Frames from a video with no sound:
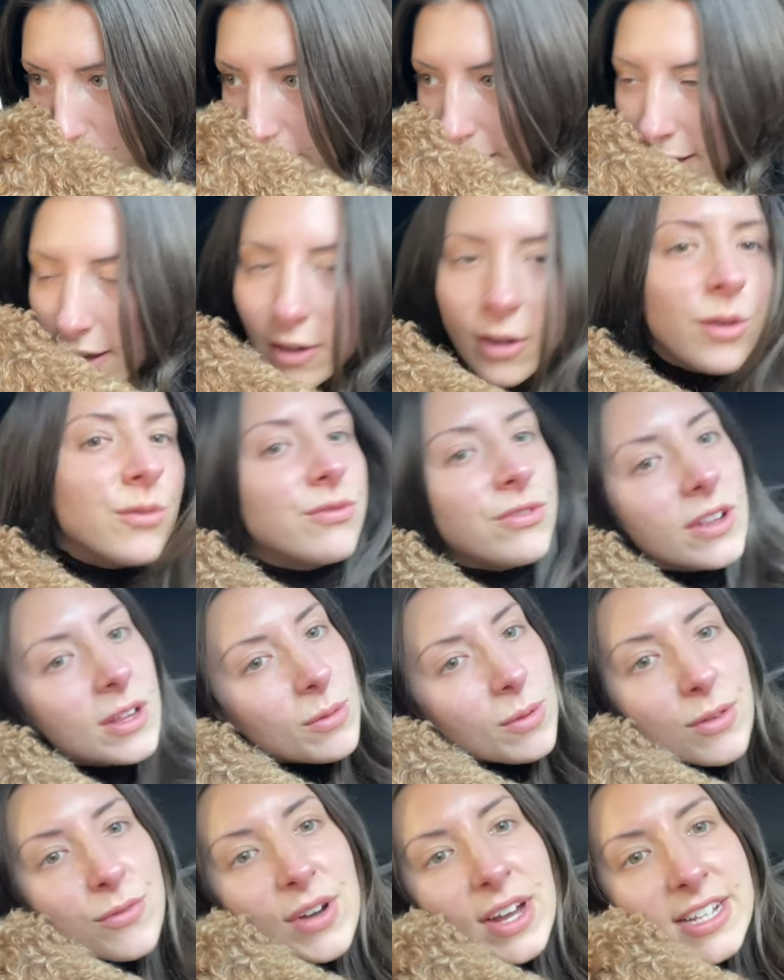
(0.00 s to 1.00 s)
And hopefully
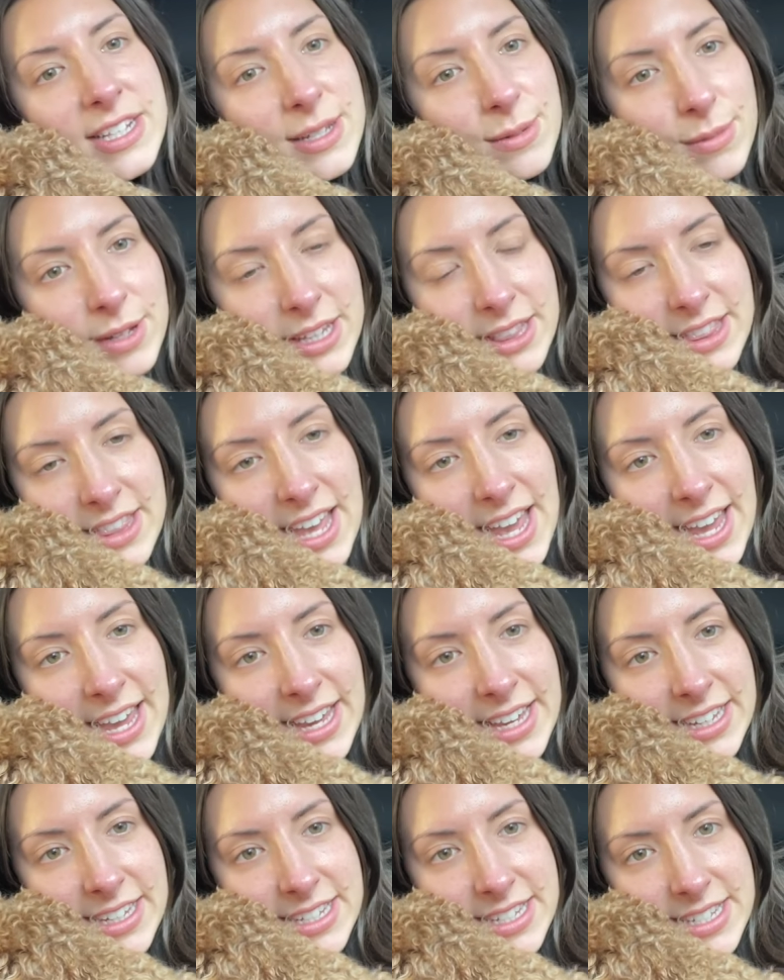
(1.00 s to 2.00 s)
we find some good
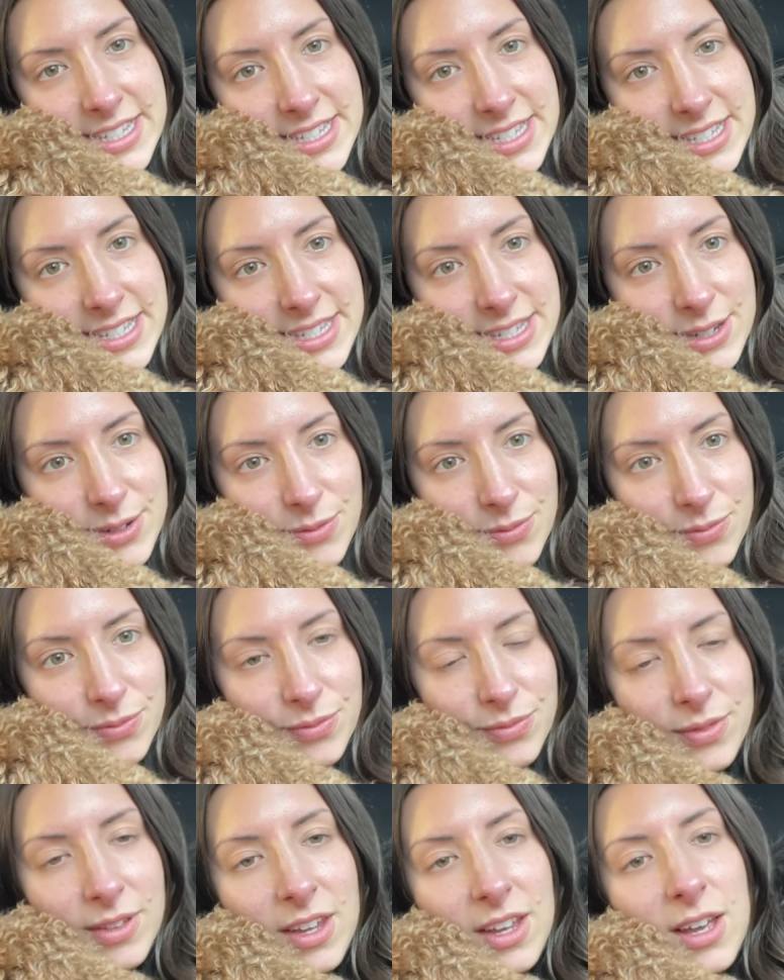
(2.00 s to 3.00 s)
things.
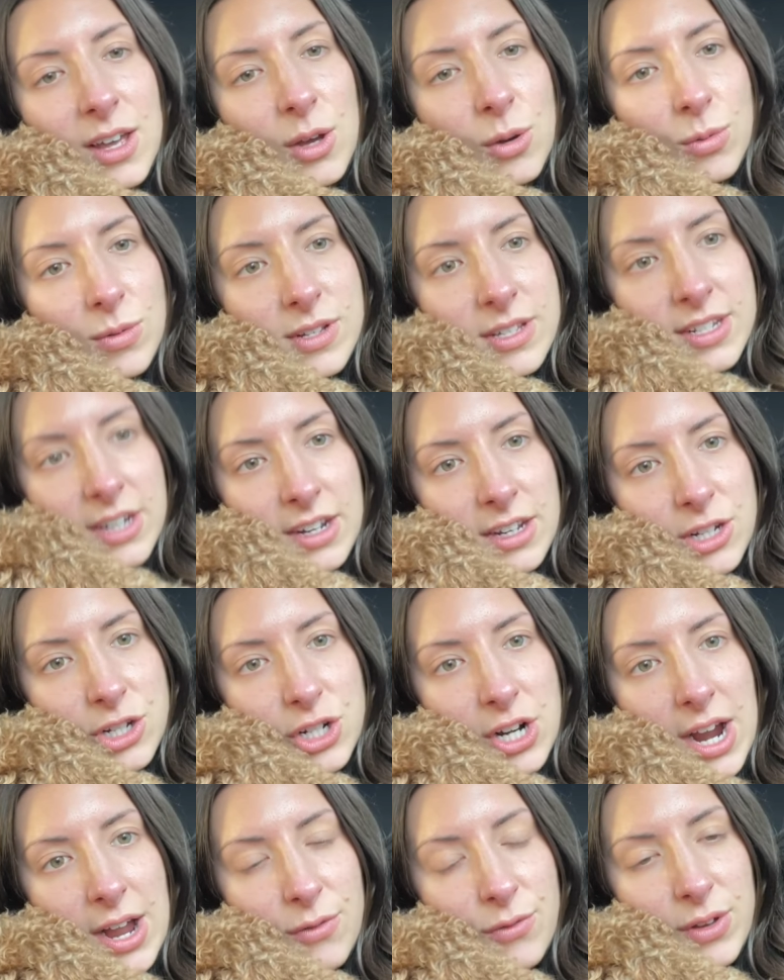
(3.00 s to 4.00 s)
We're stuck in
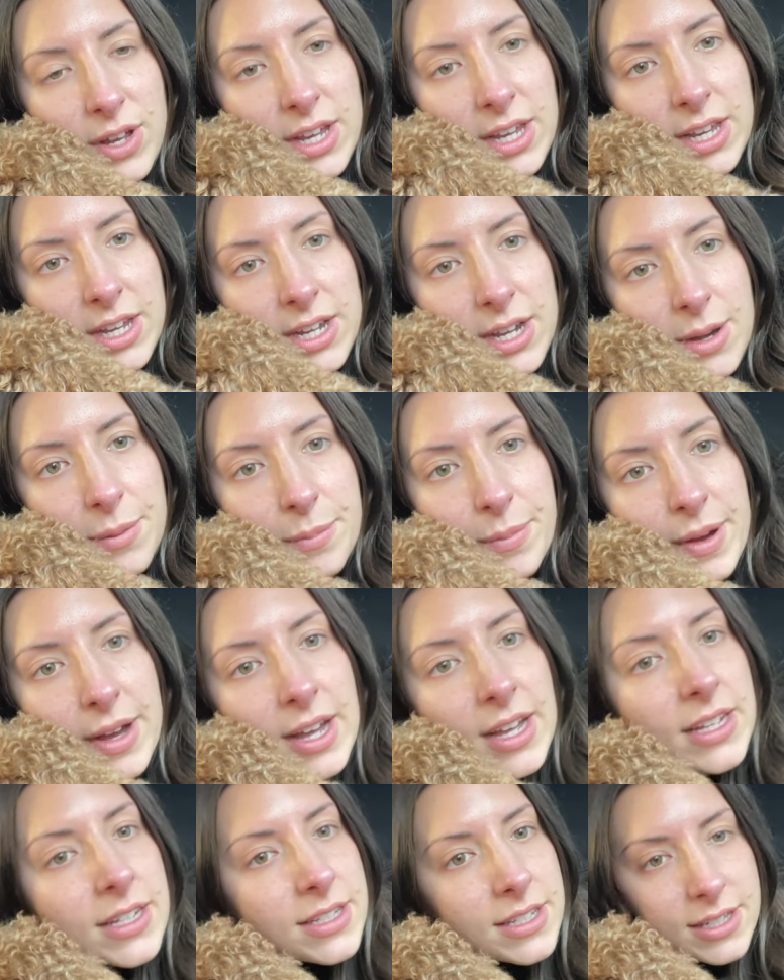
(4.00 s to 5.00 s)
traffic,
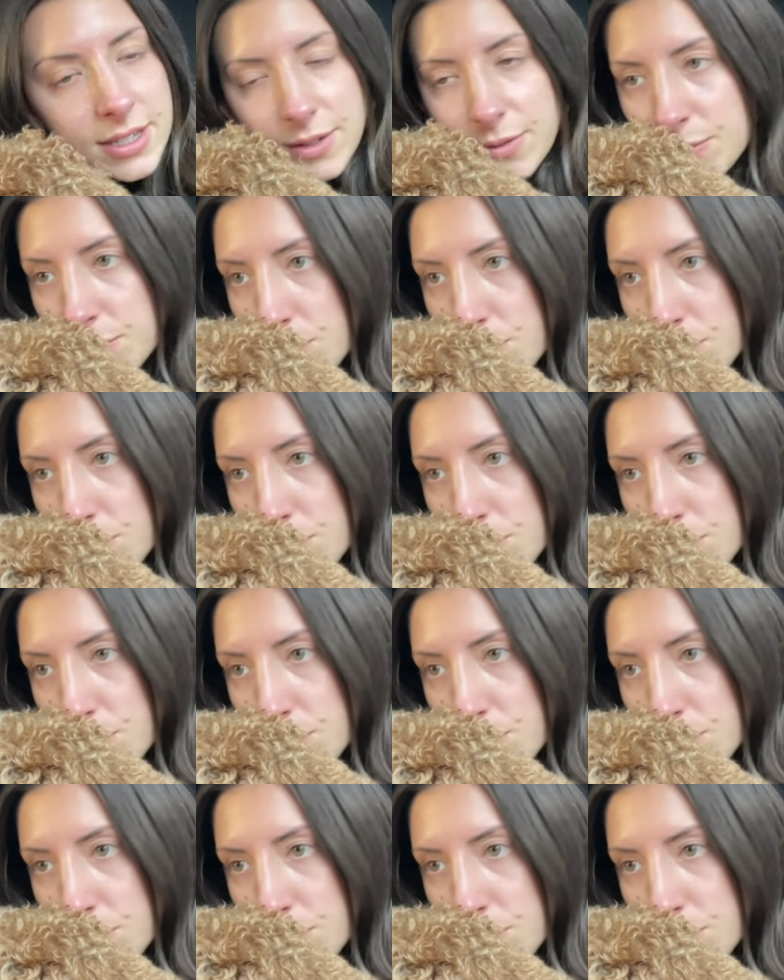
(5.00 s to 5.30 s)
but